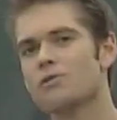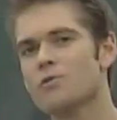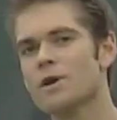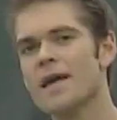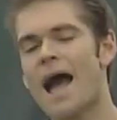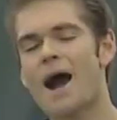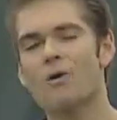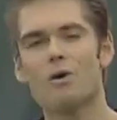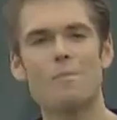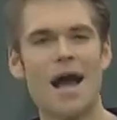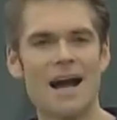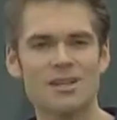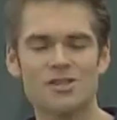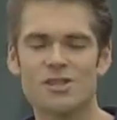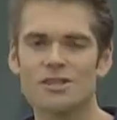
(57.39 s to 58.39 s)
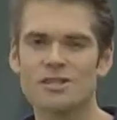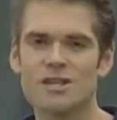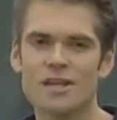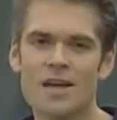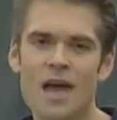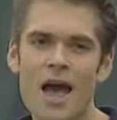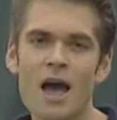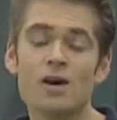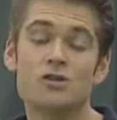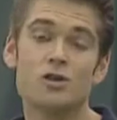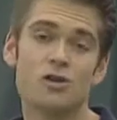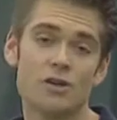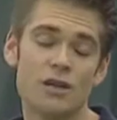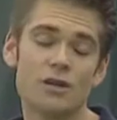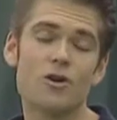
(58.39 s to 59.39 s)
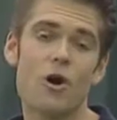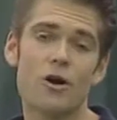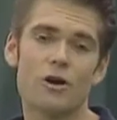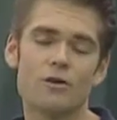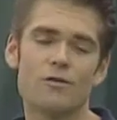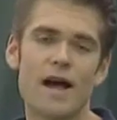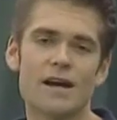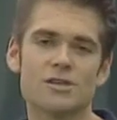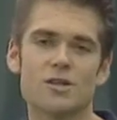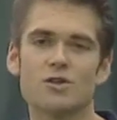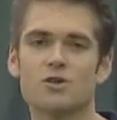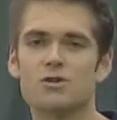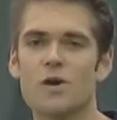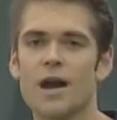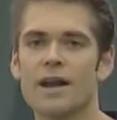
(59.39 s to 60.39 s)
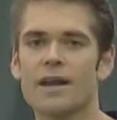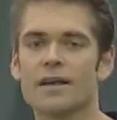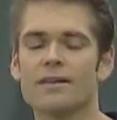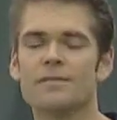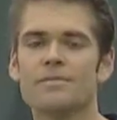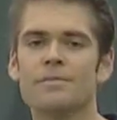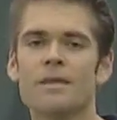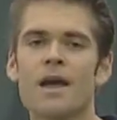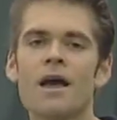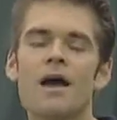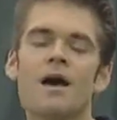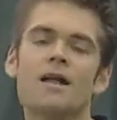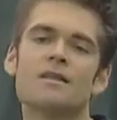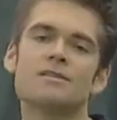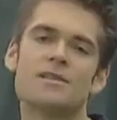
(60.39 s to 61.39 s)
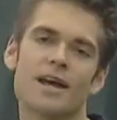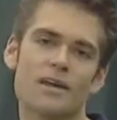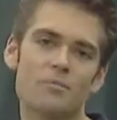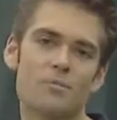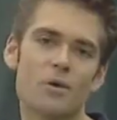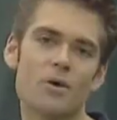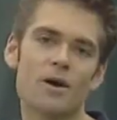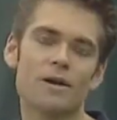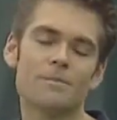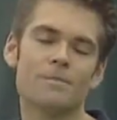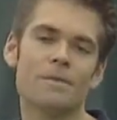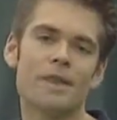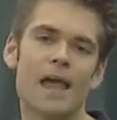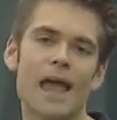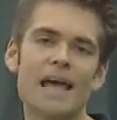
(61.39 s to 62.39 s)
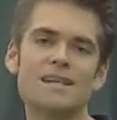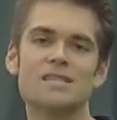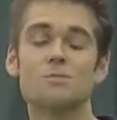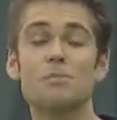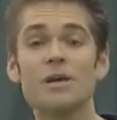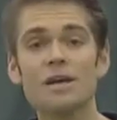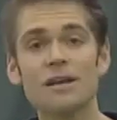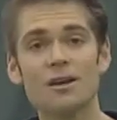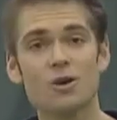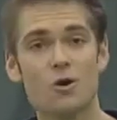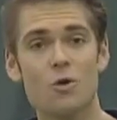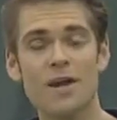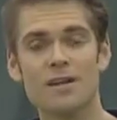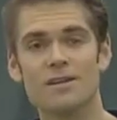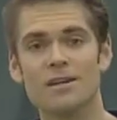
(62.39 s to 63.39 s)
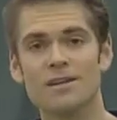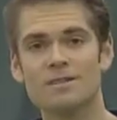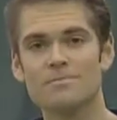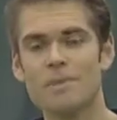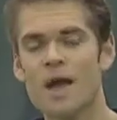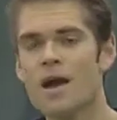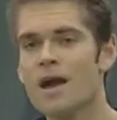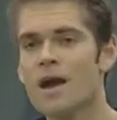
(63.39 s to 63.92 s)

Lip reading: 3 hour matches, so you need cardiovascular training. The second point is speed and quickness.